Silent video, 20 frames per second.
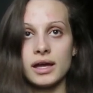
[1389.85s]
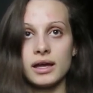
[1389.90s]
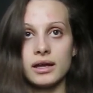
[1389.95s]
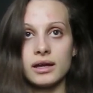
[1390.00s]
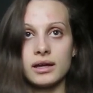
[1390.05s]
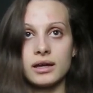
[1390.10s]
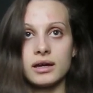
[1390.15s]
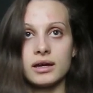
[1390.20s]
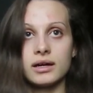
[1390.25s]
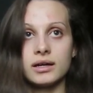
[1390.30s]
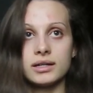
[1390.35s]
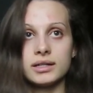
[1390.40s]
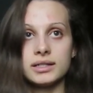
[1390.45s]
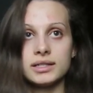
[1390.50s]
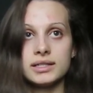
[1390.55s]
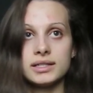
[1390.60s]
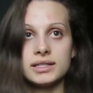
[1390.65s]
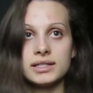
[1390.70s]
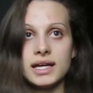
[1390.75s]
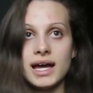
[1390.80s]

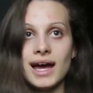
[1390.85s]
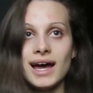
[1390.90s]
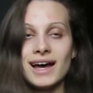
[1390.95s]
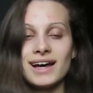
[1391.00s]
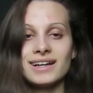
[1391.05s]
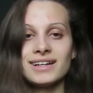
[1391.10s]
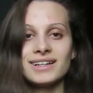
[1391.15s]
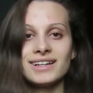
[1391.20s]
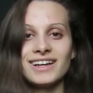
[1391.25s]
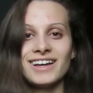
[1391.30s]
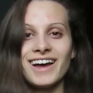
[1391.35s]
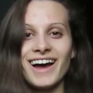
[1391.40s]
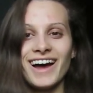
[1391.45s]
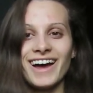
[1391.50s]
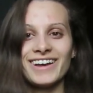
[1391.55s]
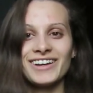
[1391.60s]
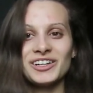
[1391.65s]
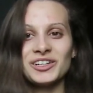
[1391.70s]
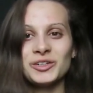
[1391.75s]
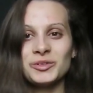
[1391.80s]
And yeah,
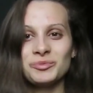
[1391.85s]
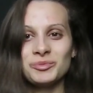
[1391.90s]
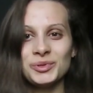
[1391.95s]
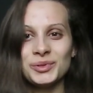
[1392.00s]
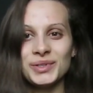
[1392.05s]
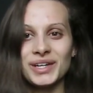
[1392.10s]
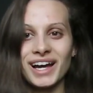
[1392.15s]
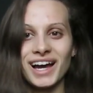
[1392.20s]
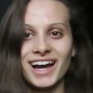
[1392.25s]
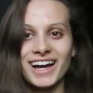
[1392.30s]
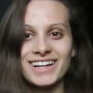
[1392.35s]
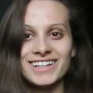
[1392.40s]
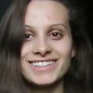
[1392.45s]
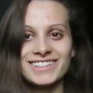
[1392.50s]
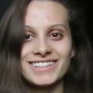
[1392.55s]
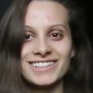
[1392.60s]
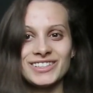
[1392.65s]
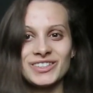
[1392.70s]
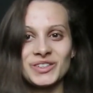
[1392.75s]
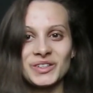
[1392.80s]
I hope you
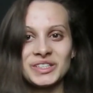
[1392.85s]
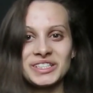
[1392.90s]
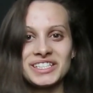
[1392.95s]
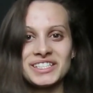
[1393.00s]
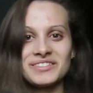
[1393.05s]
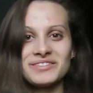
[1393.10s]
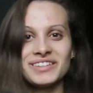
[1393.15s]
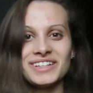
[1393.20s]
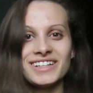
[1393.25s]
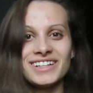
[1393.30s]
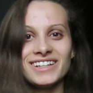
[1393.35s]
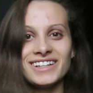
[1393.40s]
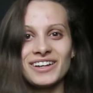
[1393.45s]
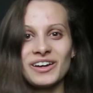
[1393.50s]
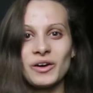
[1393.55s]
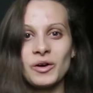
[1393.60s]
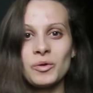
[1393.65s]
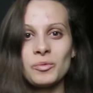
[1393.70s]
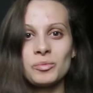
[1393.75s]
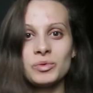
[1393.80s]
guys enjoy this
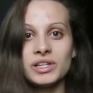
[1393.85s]
video.